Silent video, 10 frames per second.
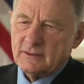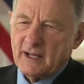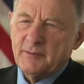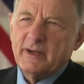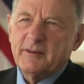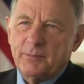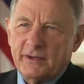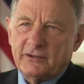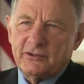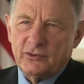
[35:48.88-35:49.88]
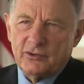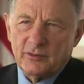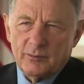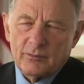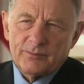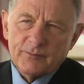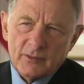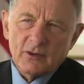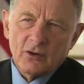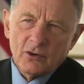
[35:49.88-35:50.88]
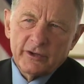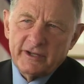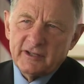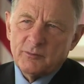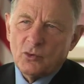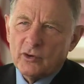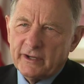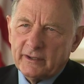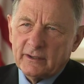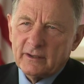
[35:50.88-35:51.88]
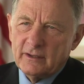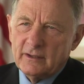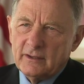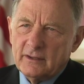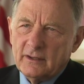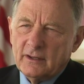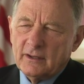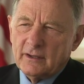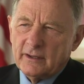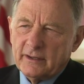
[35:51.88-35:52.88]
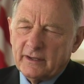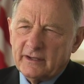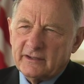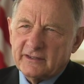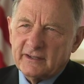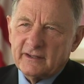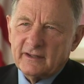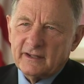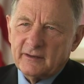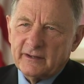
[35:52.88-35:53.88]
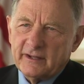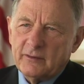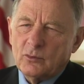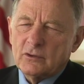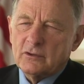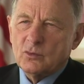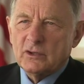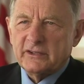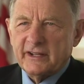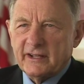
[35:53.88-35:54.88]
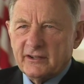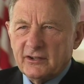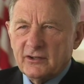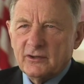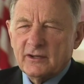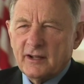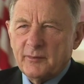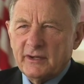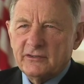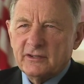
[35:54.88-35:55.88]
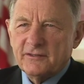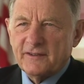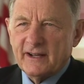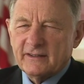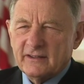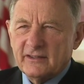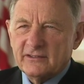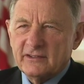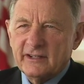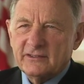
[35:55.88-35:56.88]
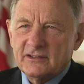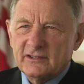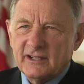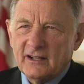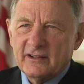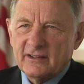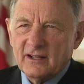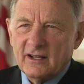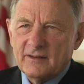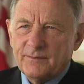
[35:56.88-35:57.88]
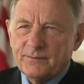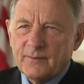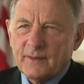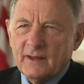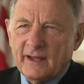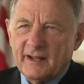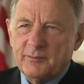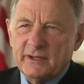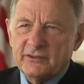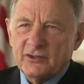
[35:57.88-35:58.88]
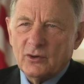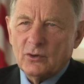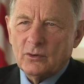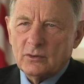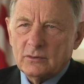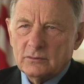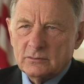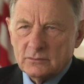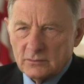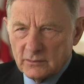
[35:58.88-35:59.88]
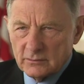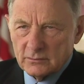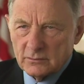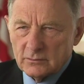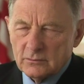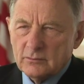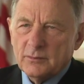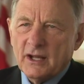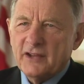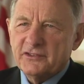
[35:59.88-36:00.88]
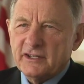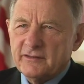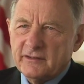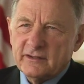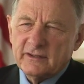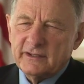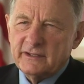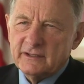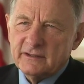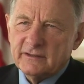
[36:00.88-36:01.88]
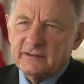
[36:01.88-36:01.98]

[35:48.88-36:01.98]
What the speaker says: I'd made a pitch to them early in the morning, and I'd said they wondered what they could do, and I mentioned the fact that this Nixon telethon had been so positive in the